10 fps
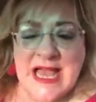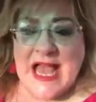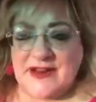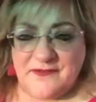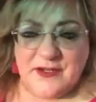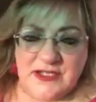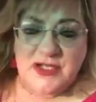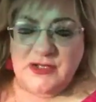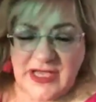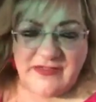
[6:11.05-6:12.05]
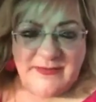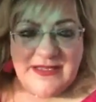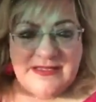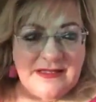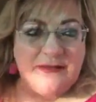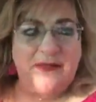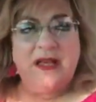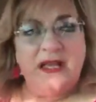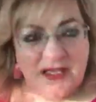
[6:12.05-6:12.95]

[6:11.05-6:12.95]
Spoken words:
I had a friend who gave me some